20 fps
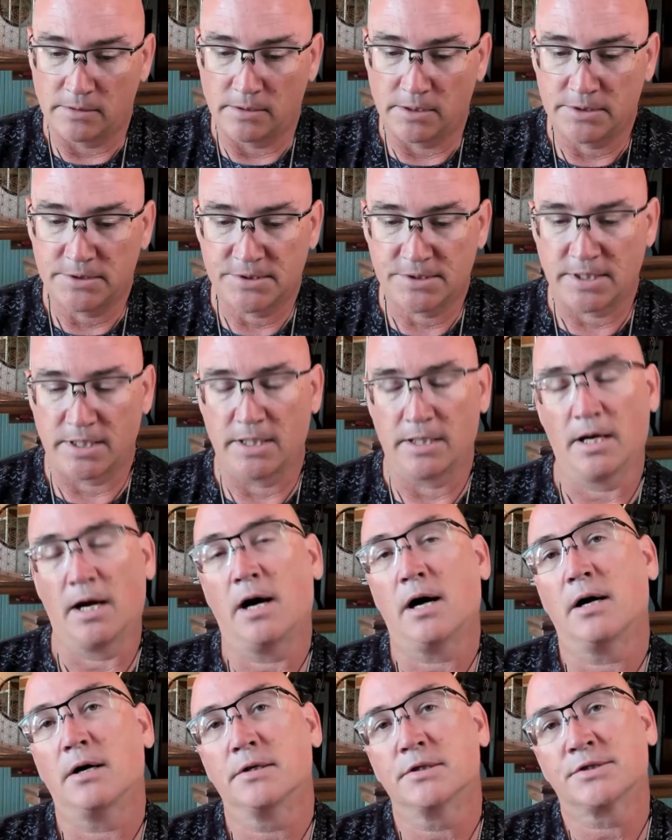Let's see.
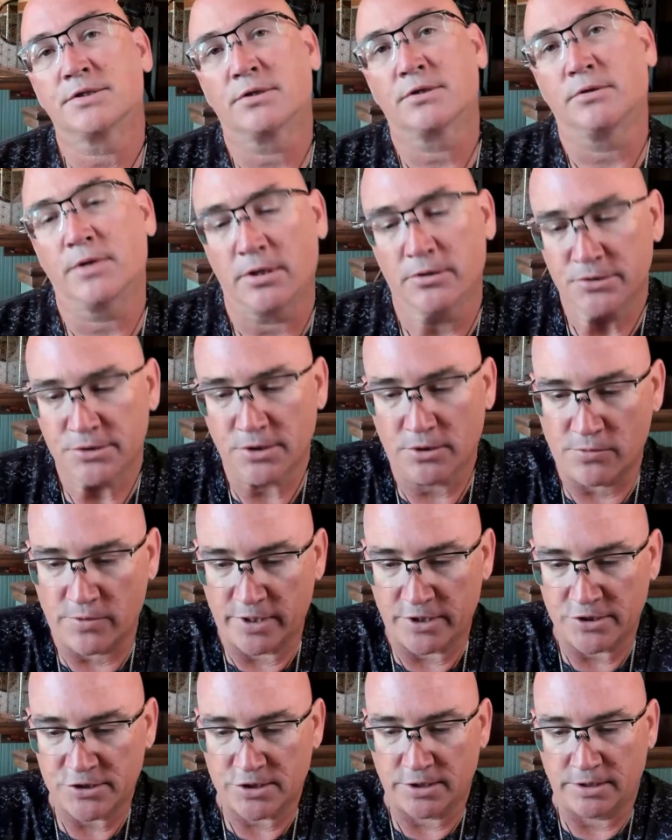Uh, so here's a
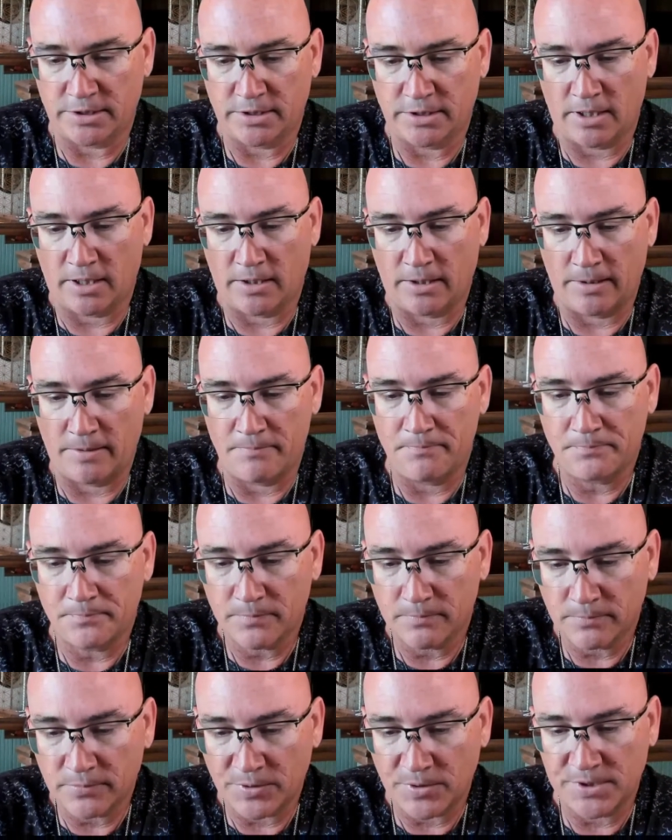question. Um,
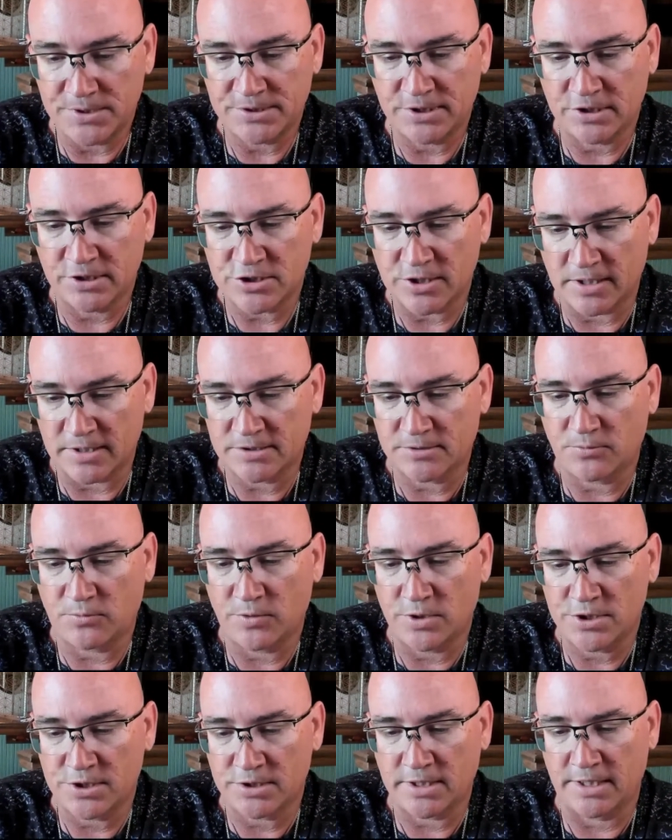please suggest
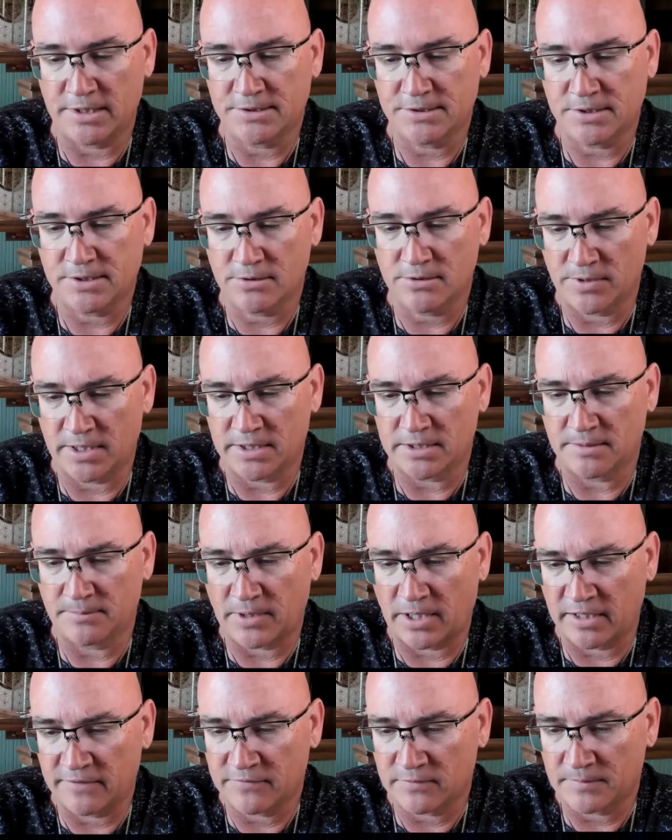which tensor ring to
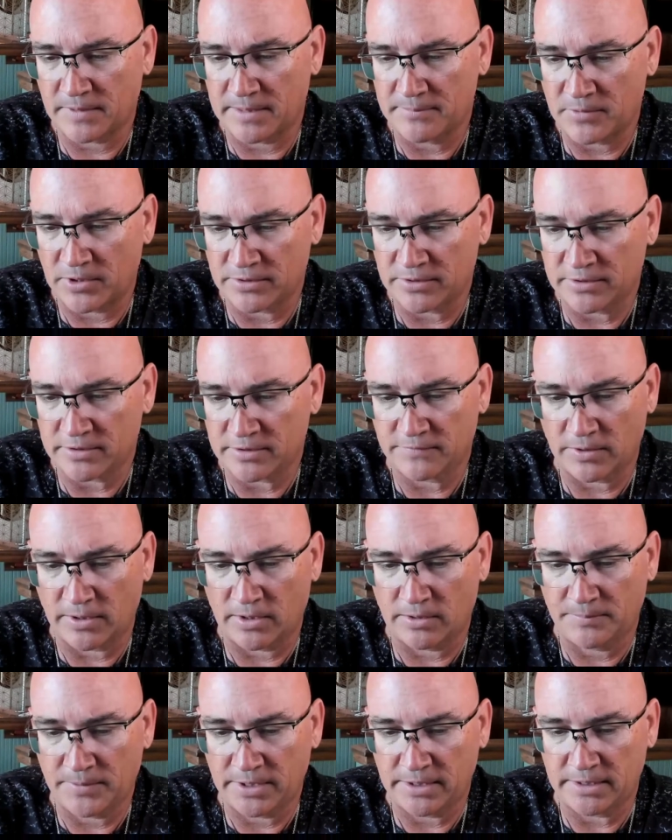buy for my mother for
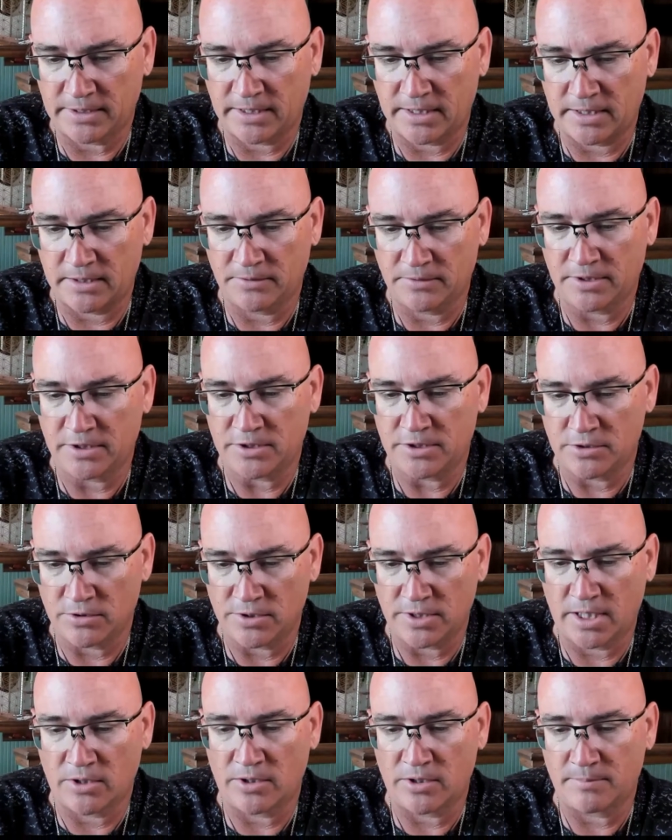helping in healing
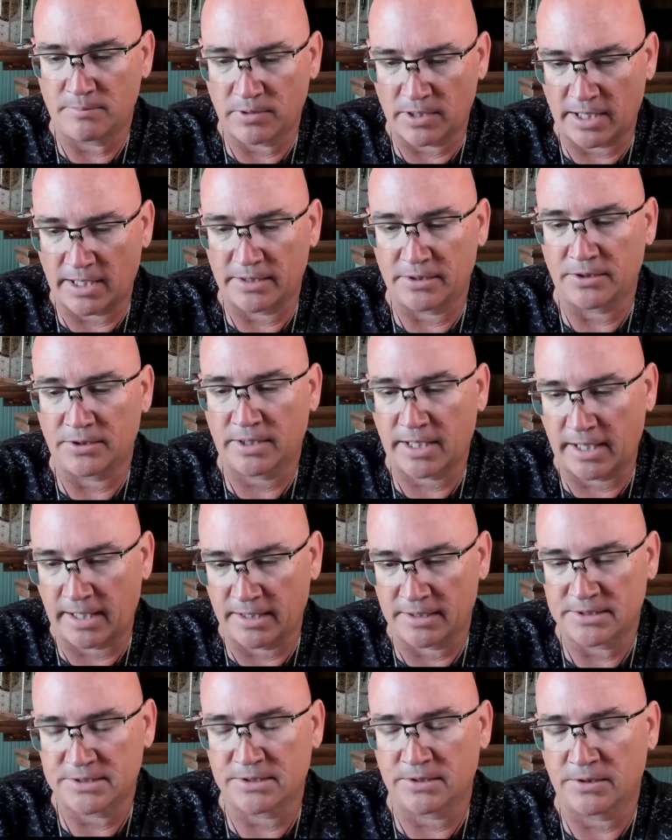urinary bladder
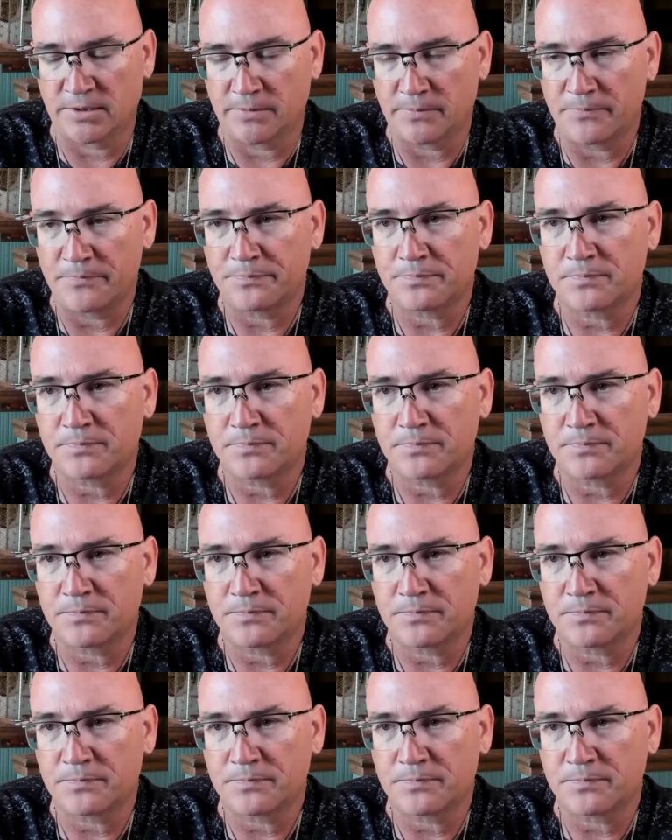cancer.